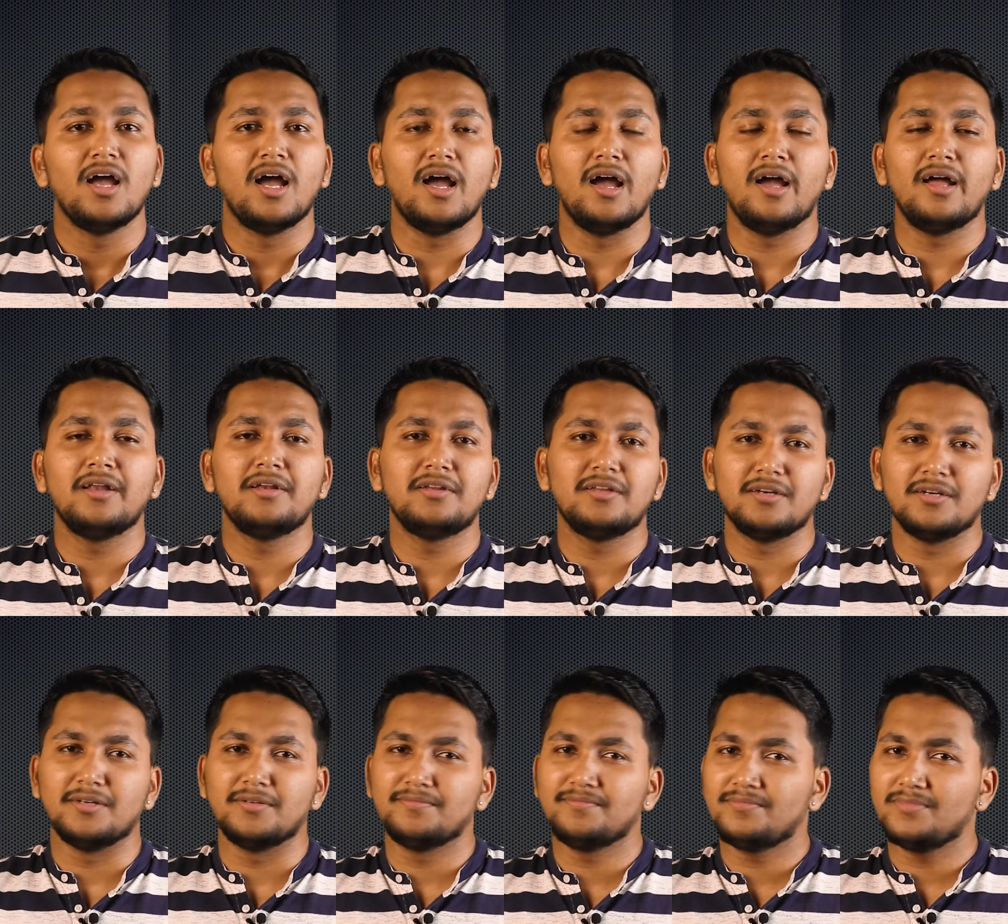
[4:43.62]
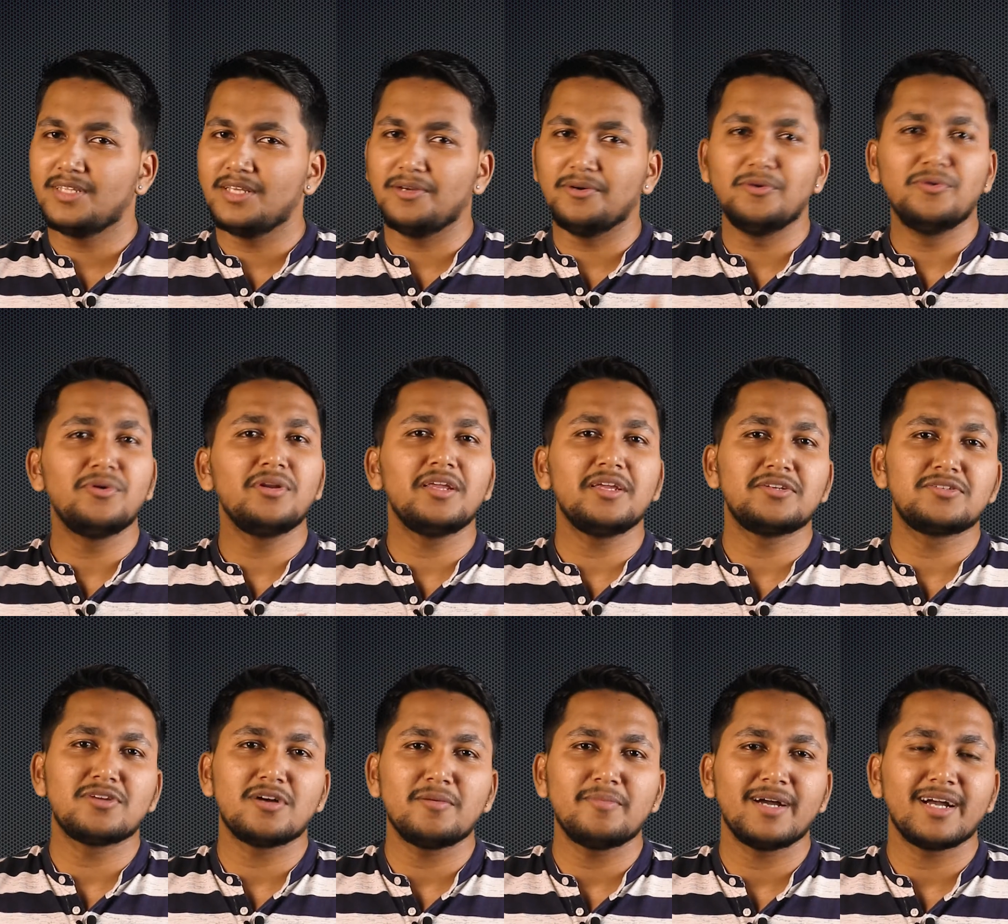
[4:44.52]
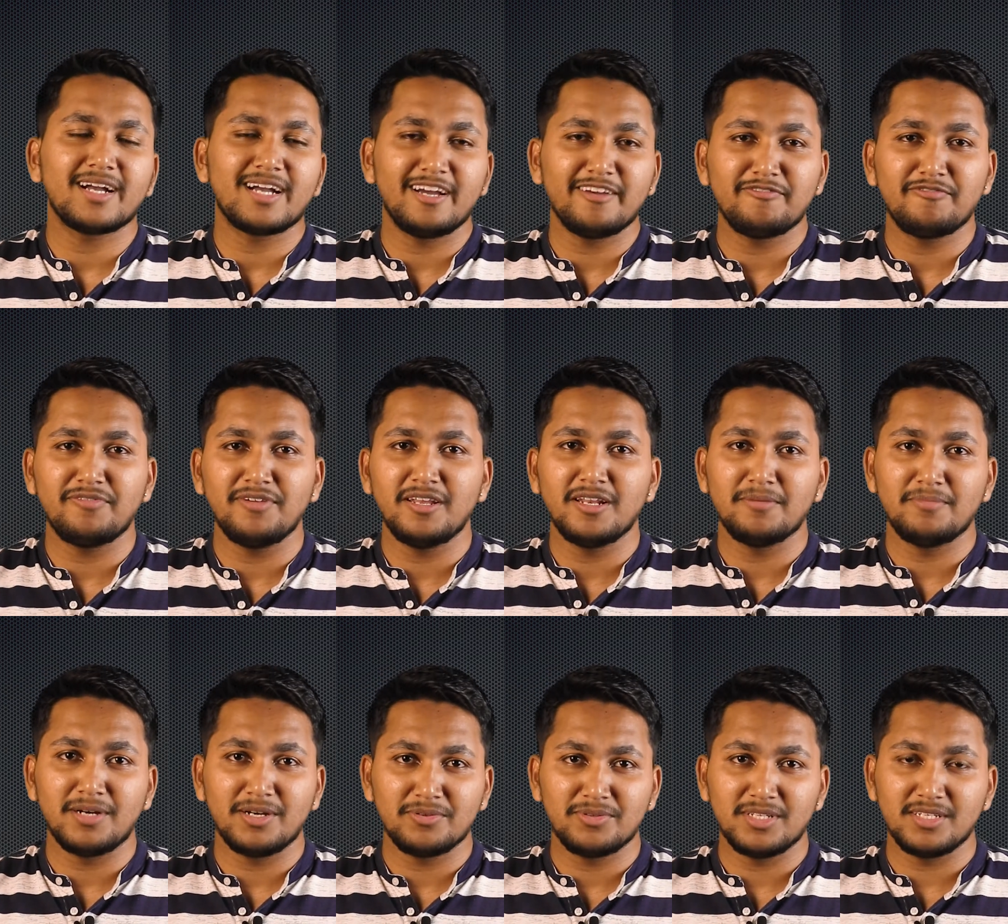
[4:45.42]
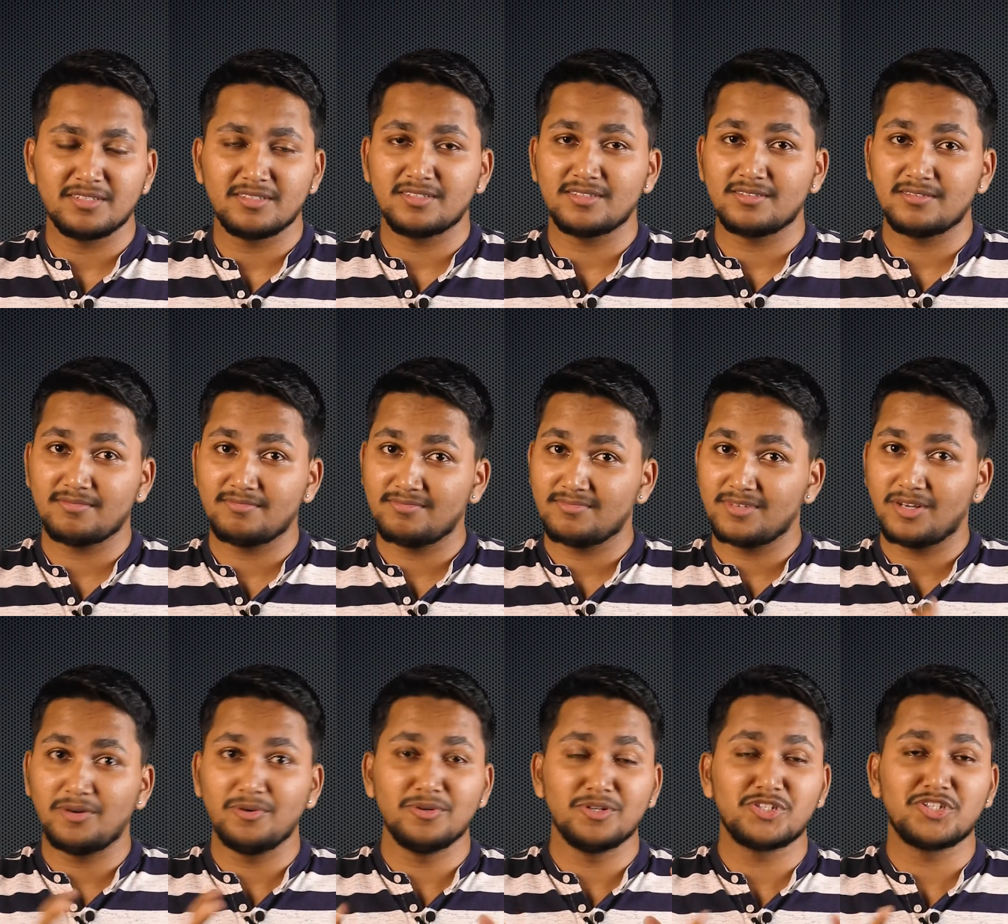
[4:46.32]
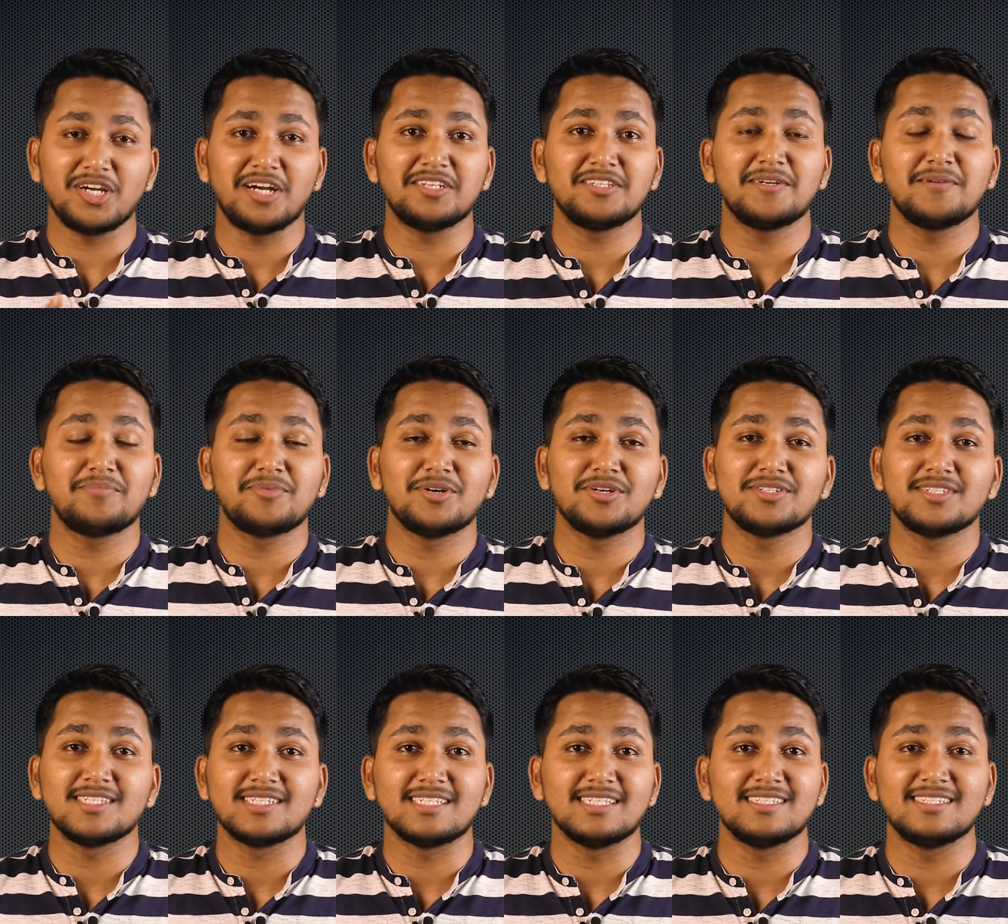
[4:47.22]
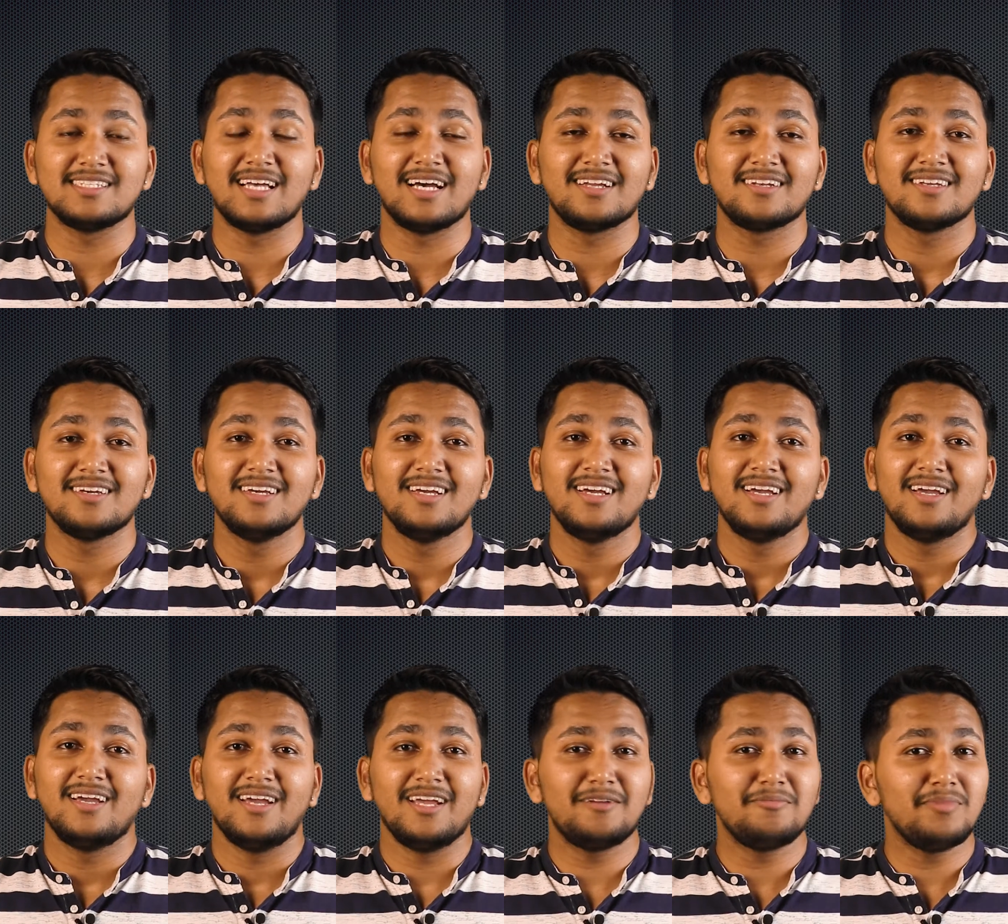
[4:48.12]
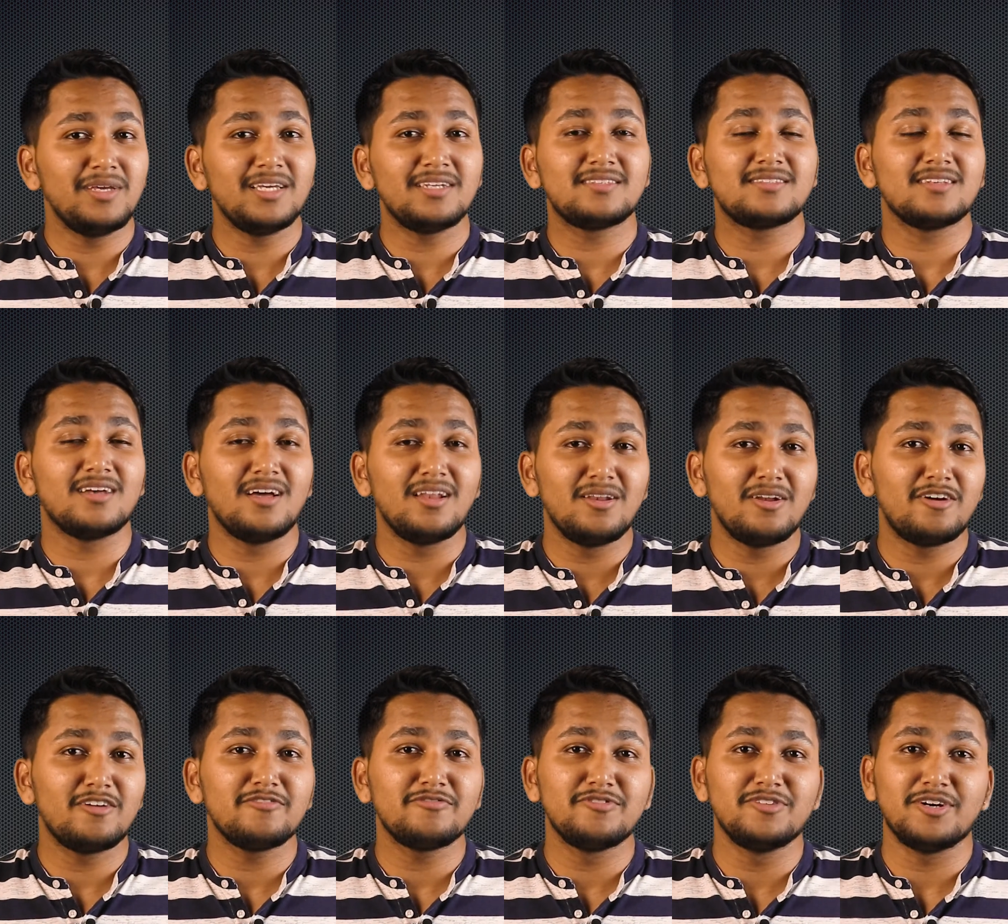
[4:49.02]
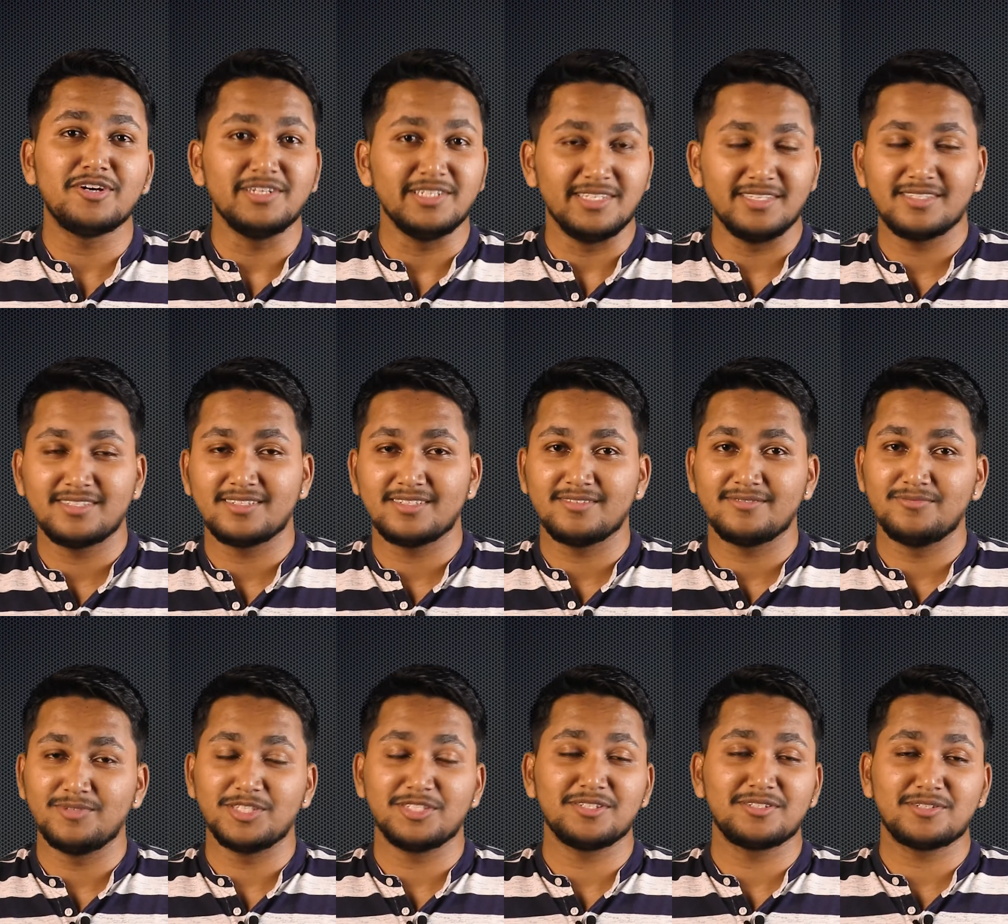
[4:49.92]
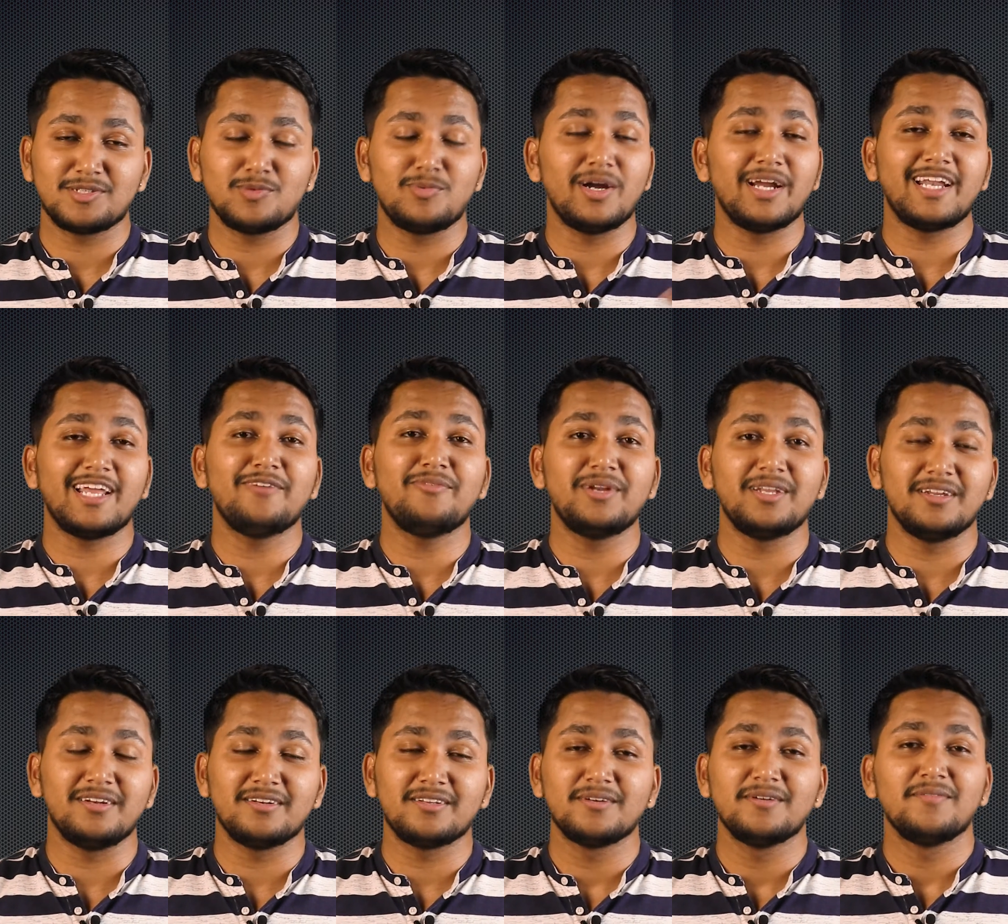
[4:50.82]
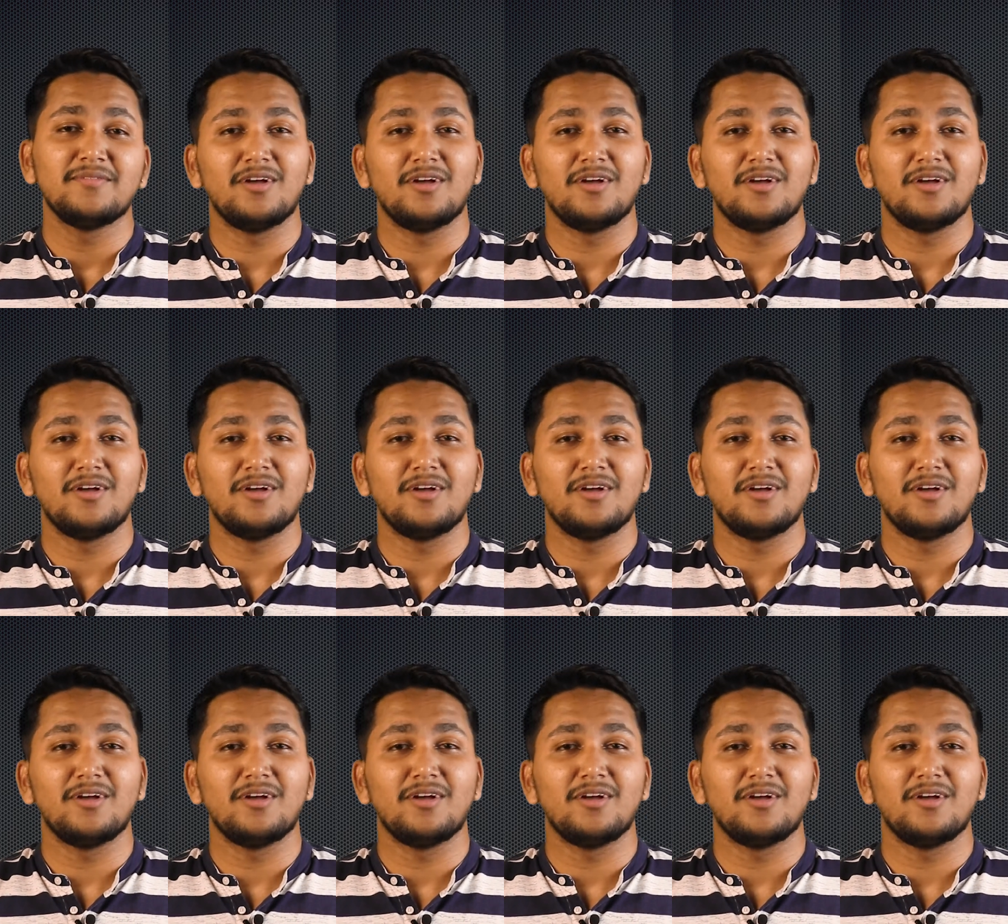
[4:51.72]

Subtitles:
And the only drawback I feel about this whole charging process is that it makes a lot of noise, which is quite evident,